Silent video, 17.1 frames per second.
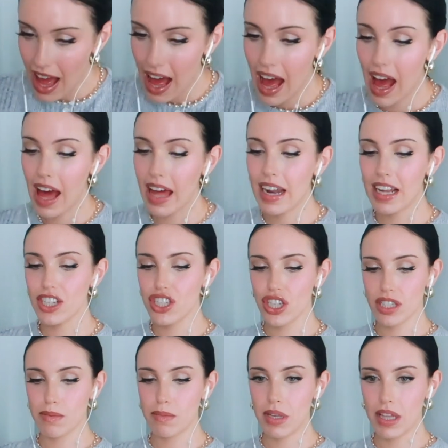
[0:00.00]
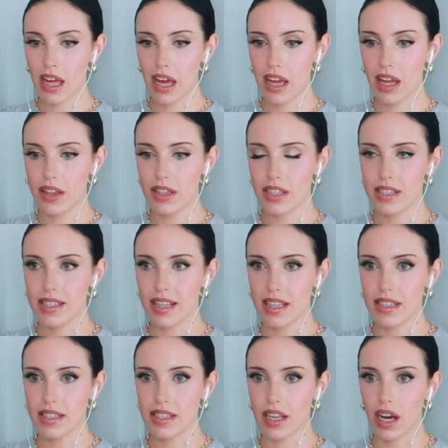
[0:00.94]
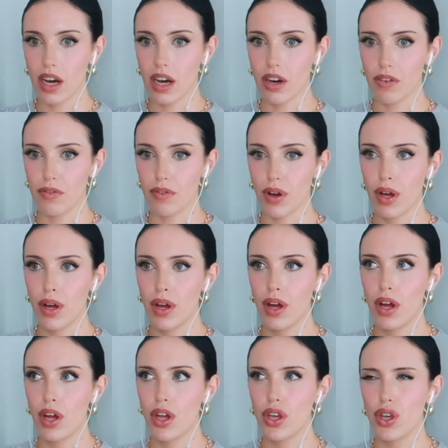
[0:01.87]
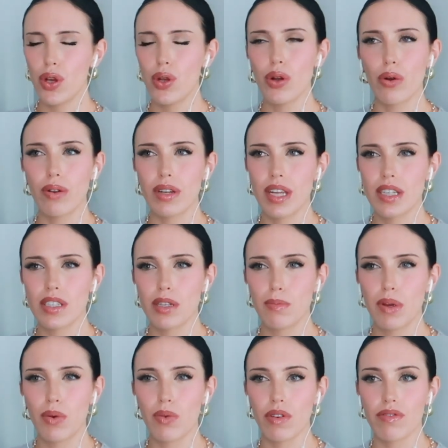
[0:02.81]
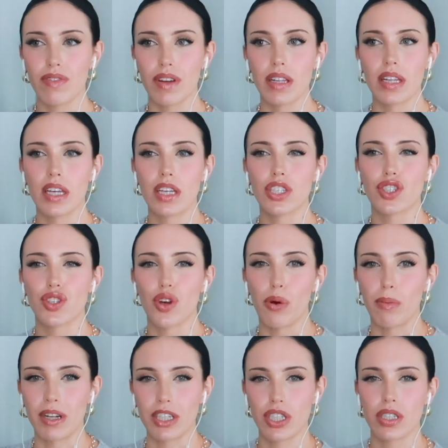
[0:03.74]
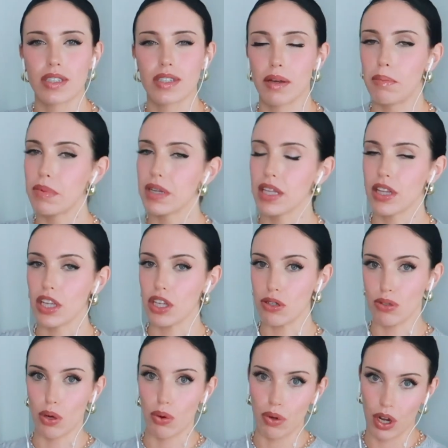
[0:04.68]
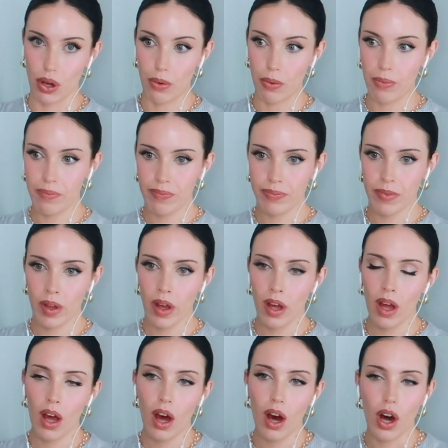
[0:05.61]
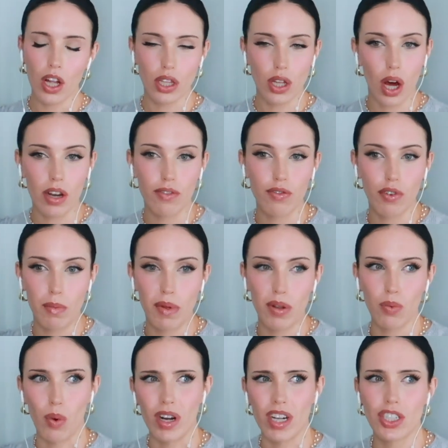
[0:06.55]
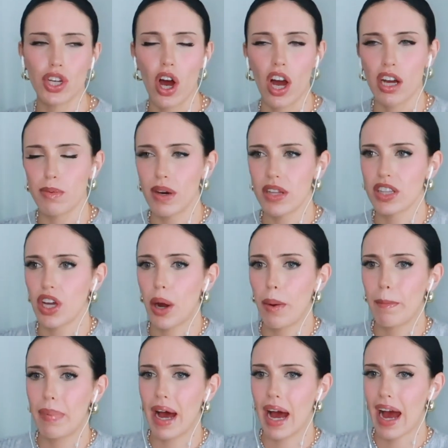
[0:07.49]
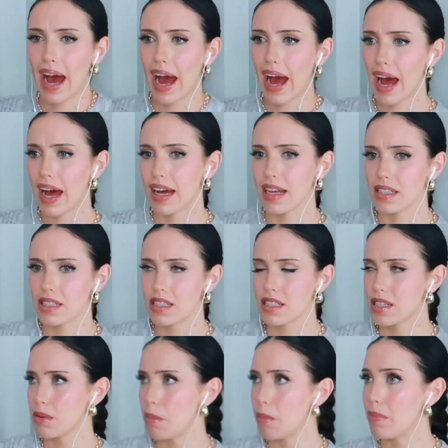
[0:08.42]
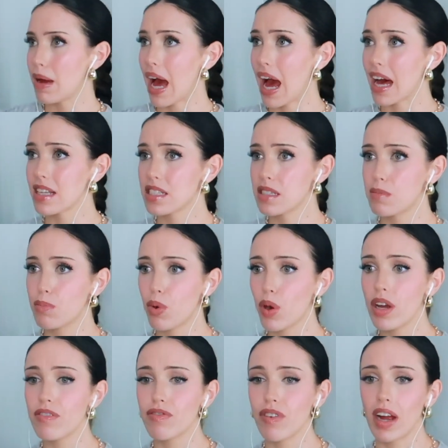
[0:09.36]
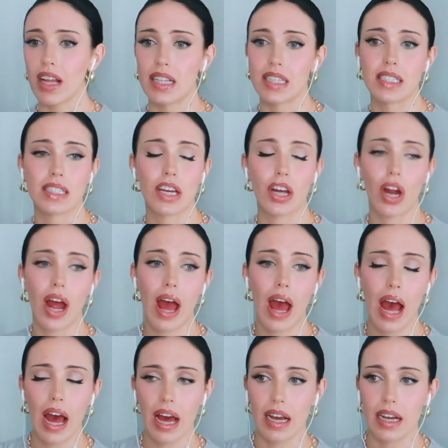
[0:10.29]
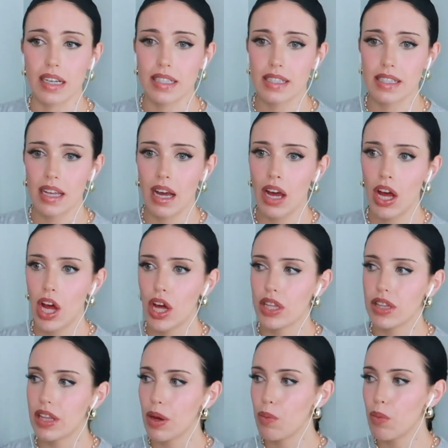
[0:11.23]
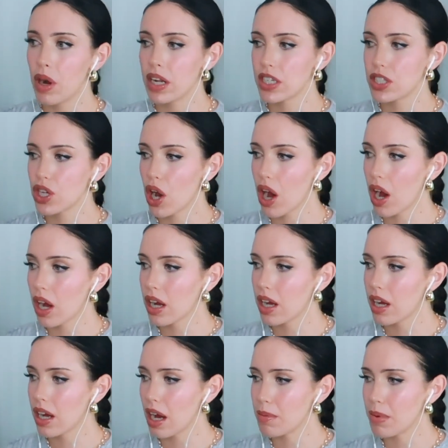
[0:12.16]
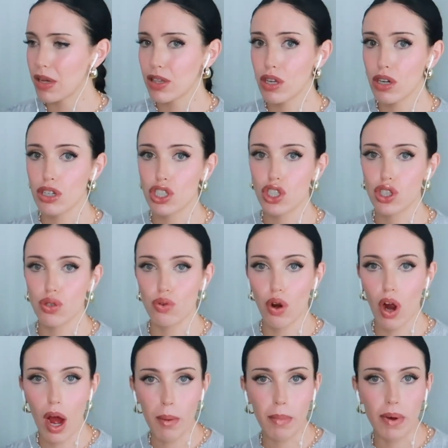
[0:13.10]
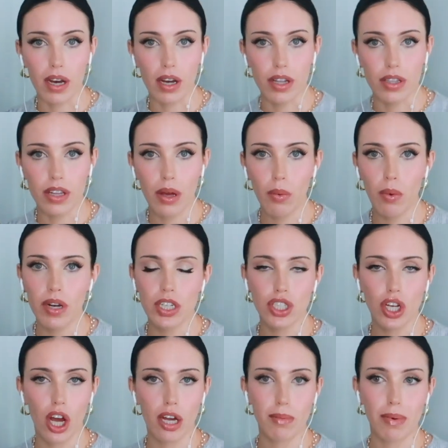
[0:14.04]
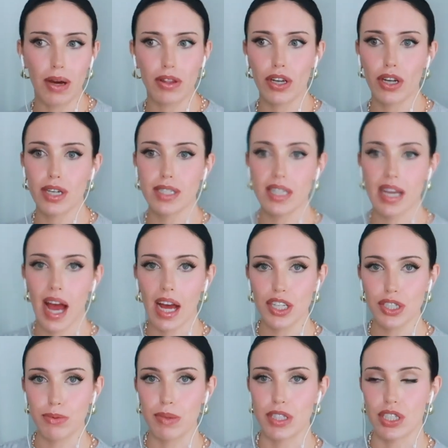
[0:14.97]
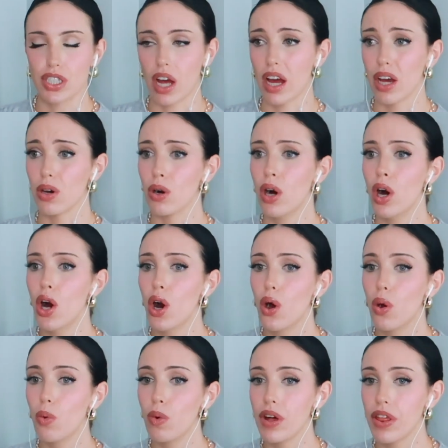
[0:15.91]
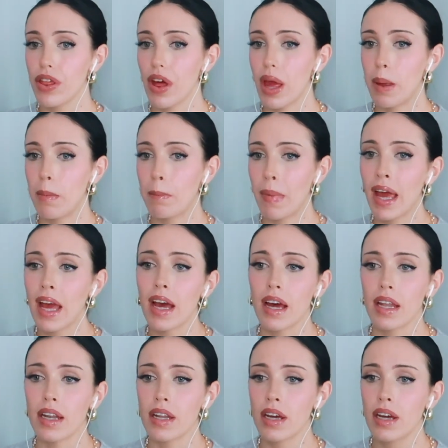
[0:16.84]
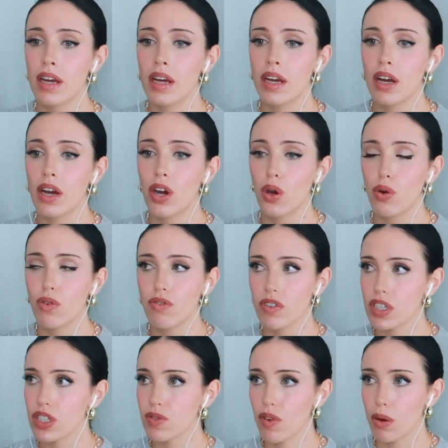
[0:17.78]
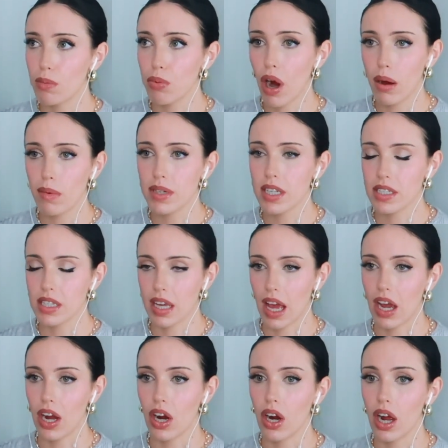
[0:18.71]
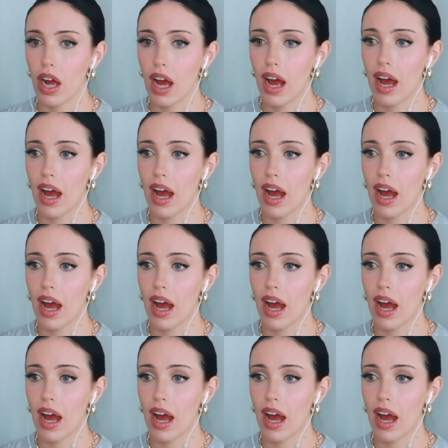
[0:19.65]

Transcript: And I just mean that in the sense of, you don't need to be revealing so much to somebody that you don't know. A lot of women want to talk about their past boyfriends, their ex. They want to talk about their trauma. They want to talk about their attachment style with a man who, first of all, probably doesn't care.